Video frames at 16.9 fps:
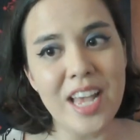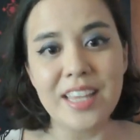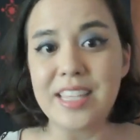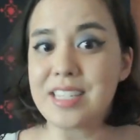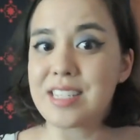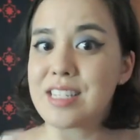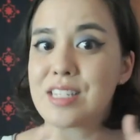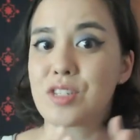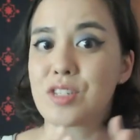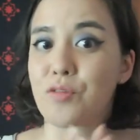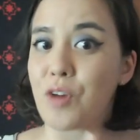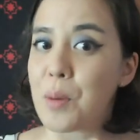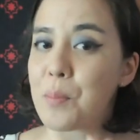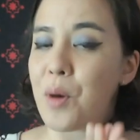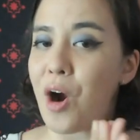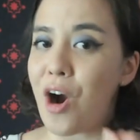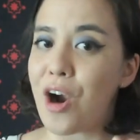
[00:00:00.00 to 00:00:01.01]
this is
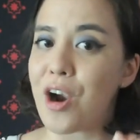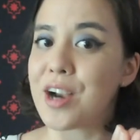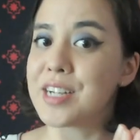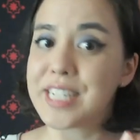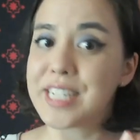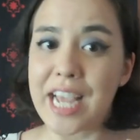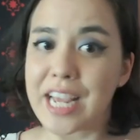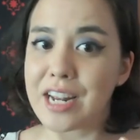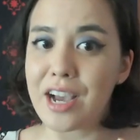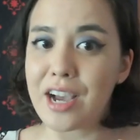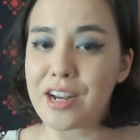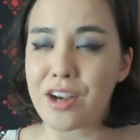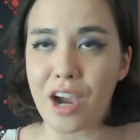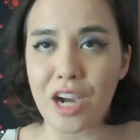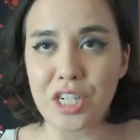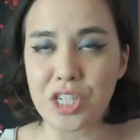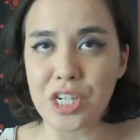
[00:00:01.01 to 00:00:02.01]
from hard data,
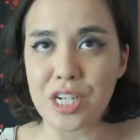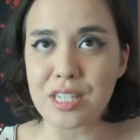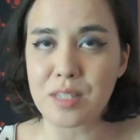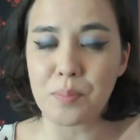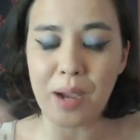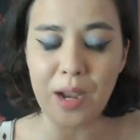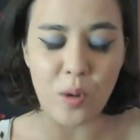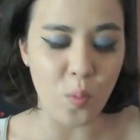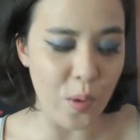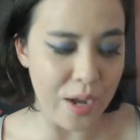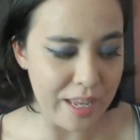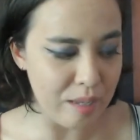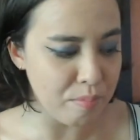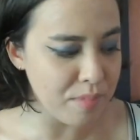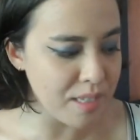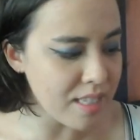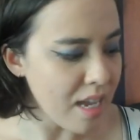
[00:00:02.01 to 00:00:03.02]
not just my
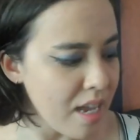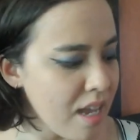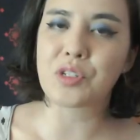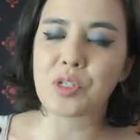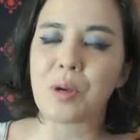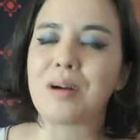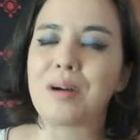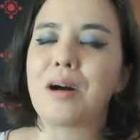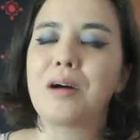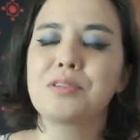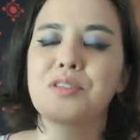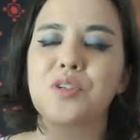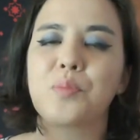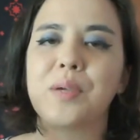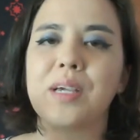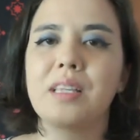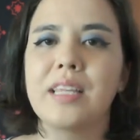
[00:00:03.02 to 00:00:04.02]
whims. So I'll
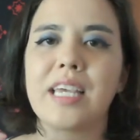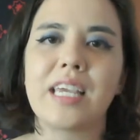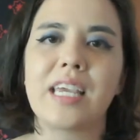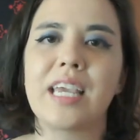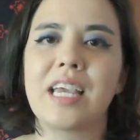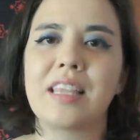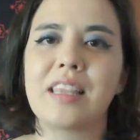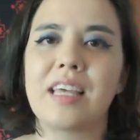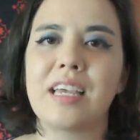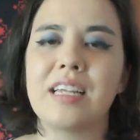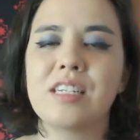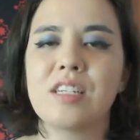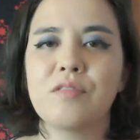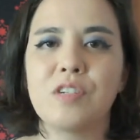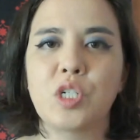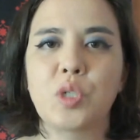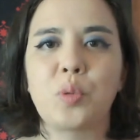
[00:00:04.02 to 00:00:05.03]
also be linking the
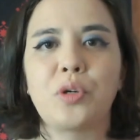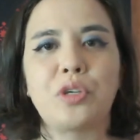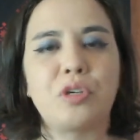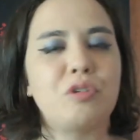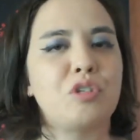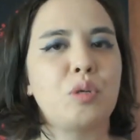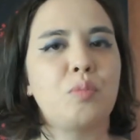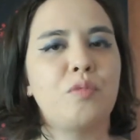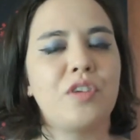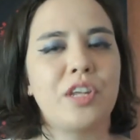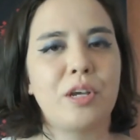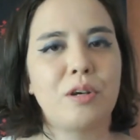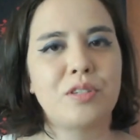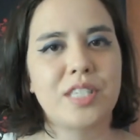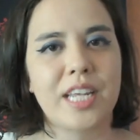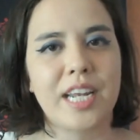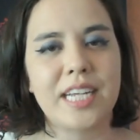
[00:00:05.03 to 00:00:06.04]
individual YouTube
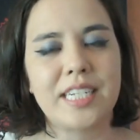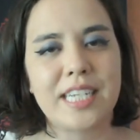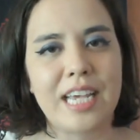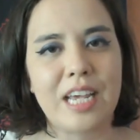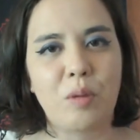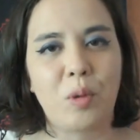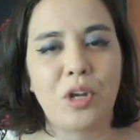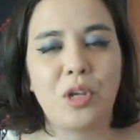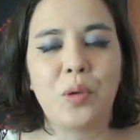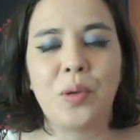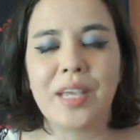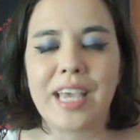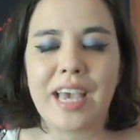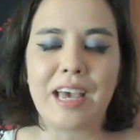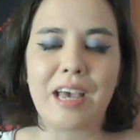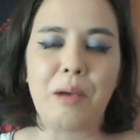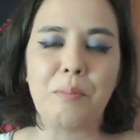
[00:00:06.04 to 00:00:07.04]
videos that I did where you can
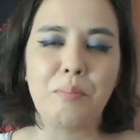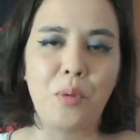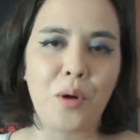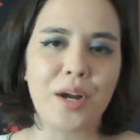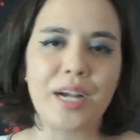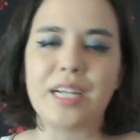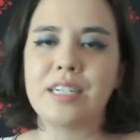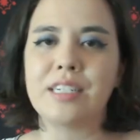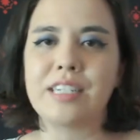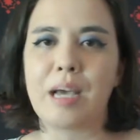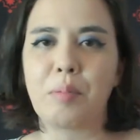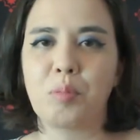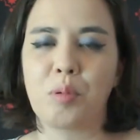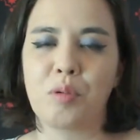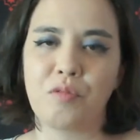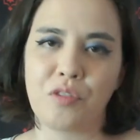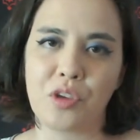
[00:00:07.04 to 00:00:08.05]
get a more
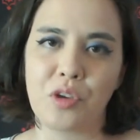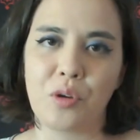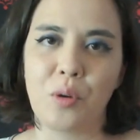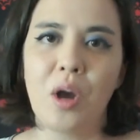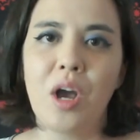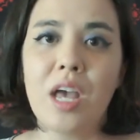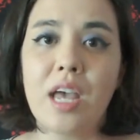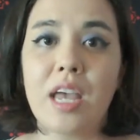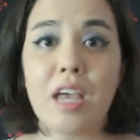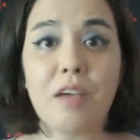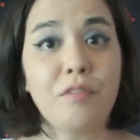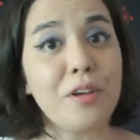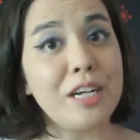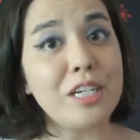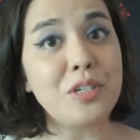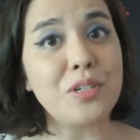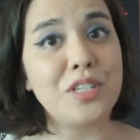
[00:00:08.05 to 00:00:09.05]
in-depth review if
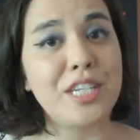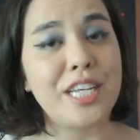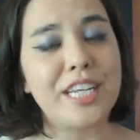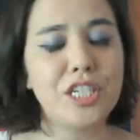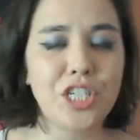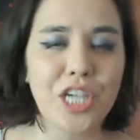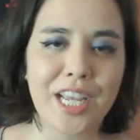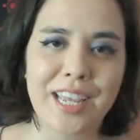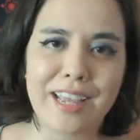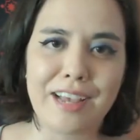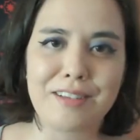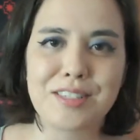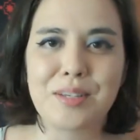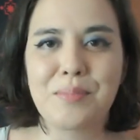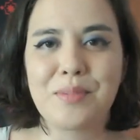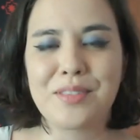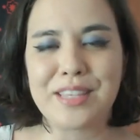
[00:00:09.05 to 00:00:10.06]
you're interested in checking out
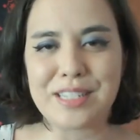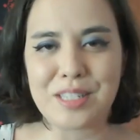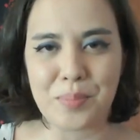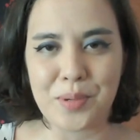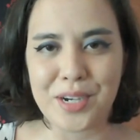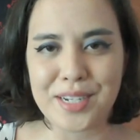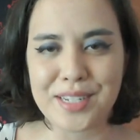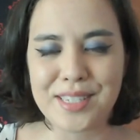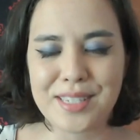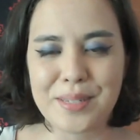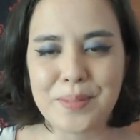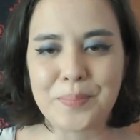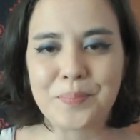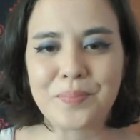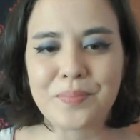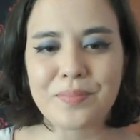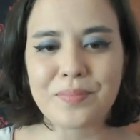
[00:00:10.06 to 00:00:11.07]
some of these books.
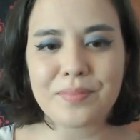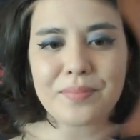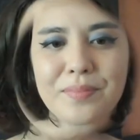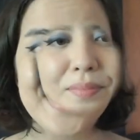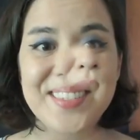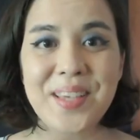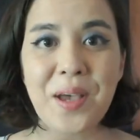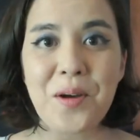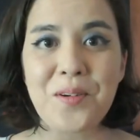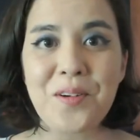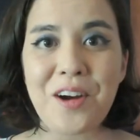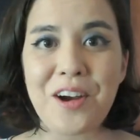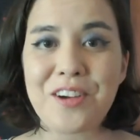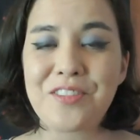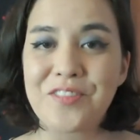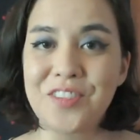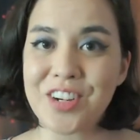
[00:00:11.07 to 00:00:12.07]
Okay, so
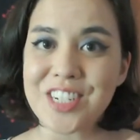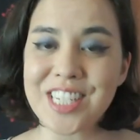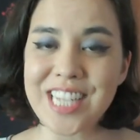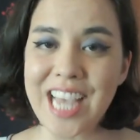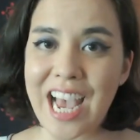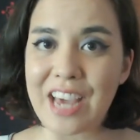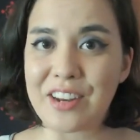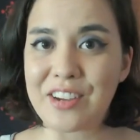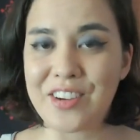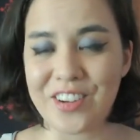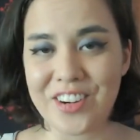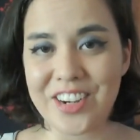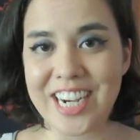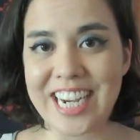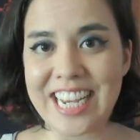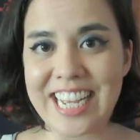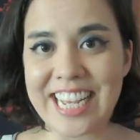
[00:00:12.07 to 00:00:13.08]
our first
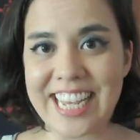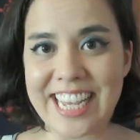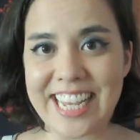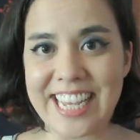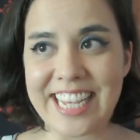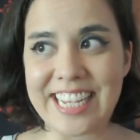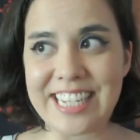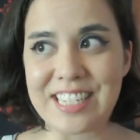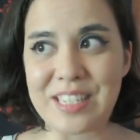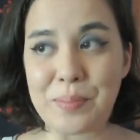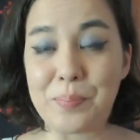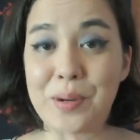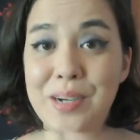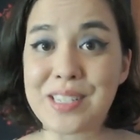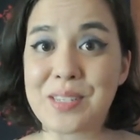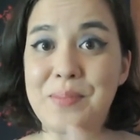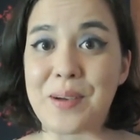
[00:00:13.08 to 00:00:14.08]
category is
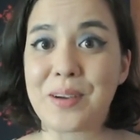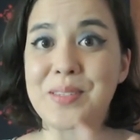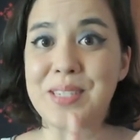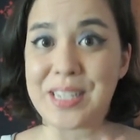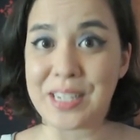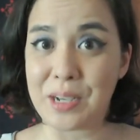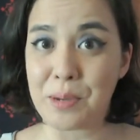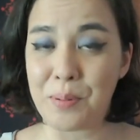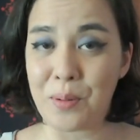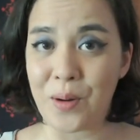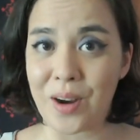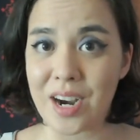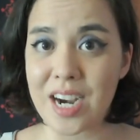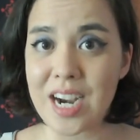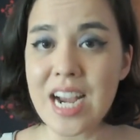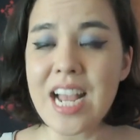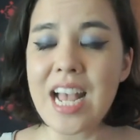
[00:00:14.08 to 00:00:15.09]
books about
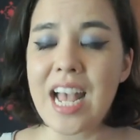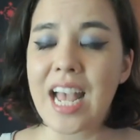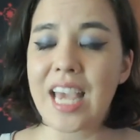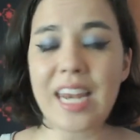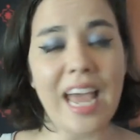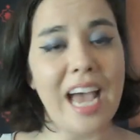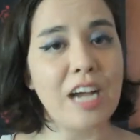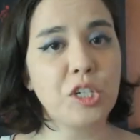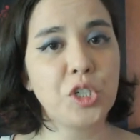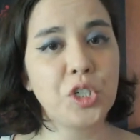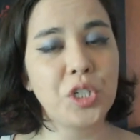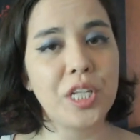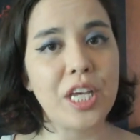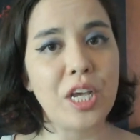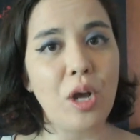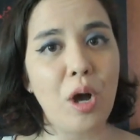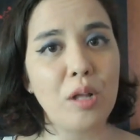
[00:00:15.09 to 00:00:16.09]
Singapore, and
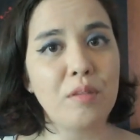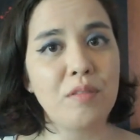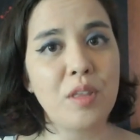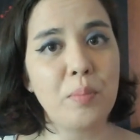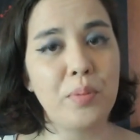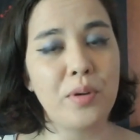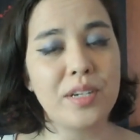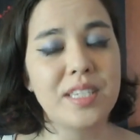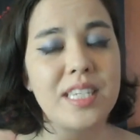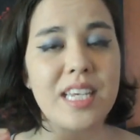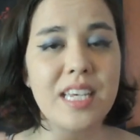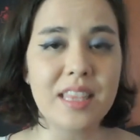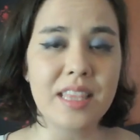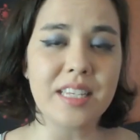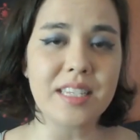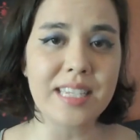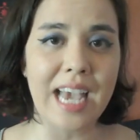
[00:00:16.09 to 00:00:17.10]
actually all of the books
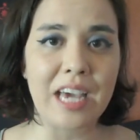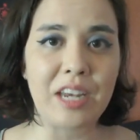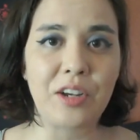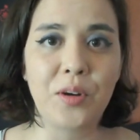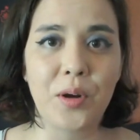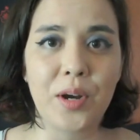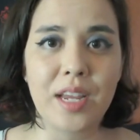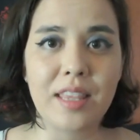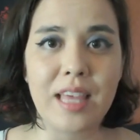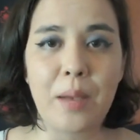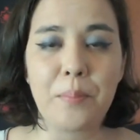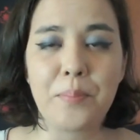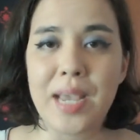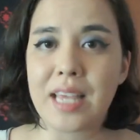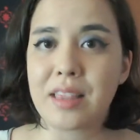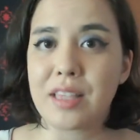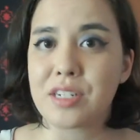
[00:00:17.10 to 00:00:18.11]
in this category that
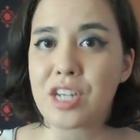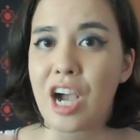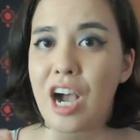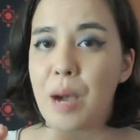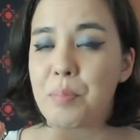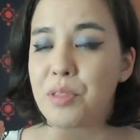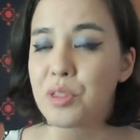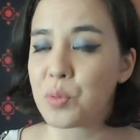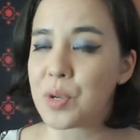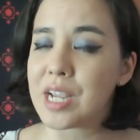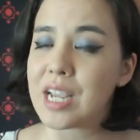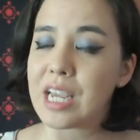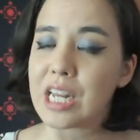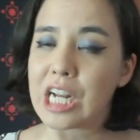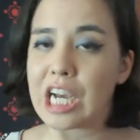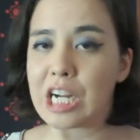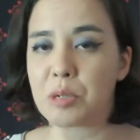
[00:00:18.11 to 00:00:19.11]
made the top three
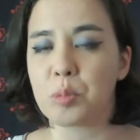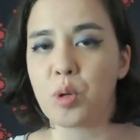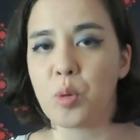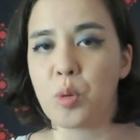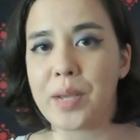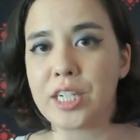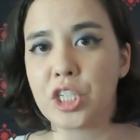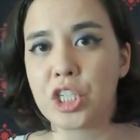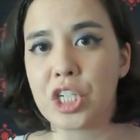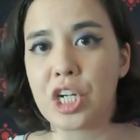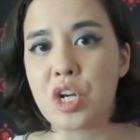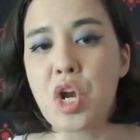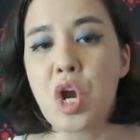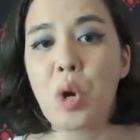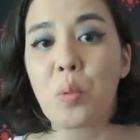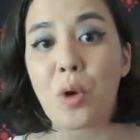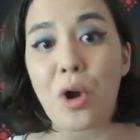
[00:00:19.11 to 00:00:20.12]
in honorable mention
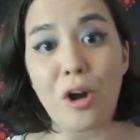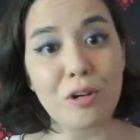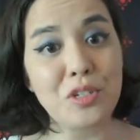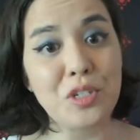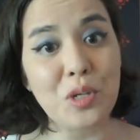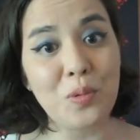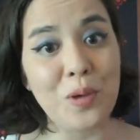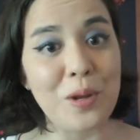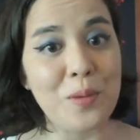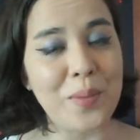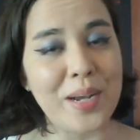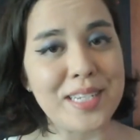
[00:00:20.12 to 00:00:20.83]
were also written by